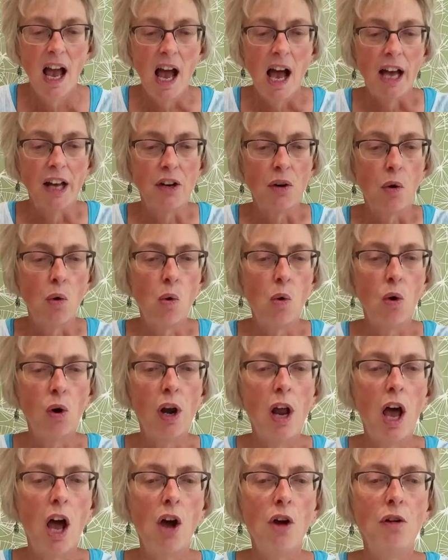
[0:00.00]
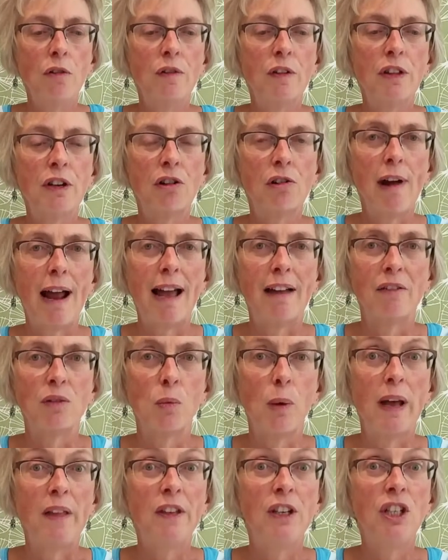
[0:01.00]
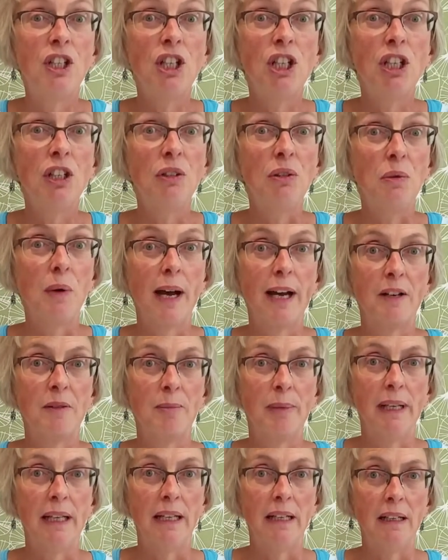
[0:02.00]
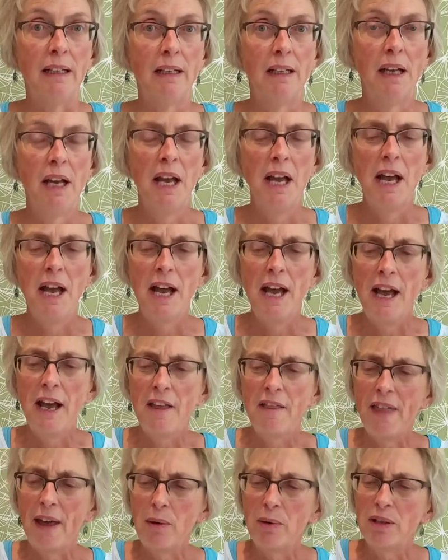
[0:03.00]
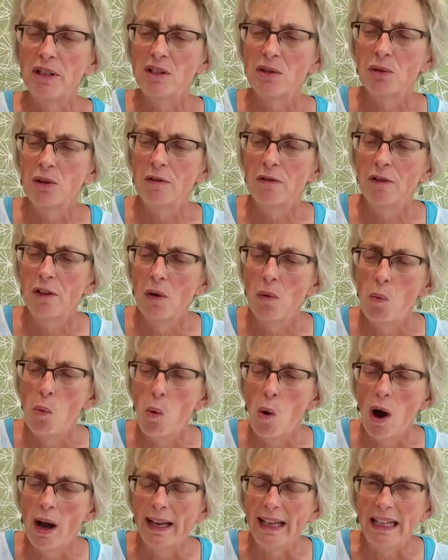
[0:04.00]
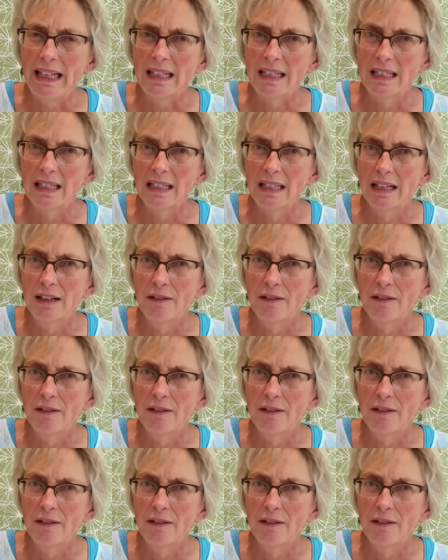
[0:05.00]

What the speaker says: and all over the ground where the dew had been, there was sort of white,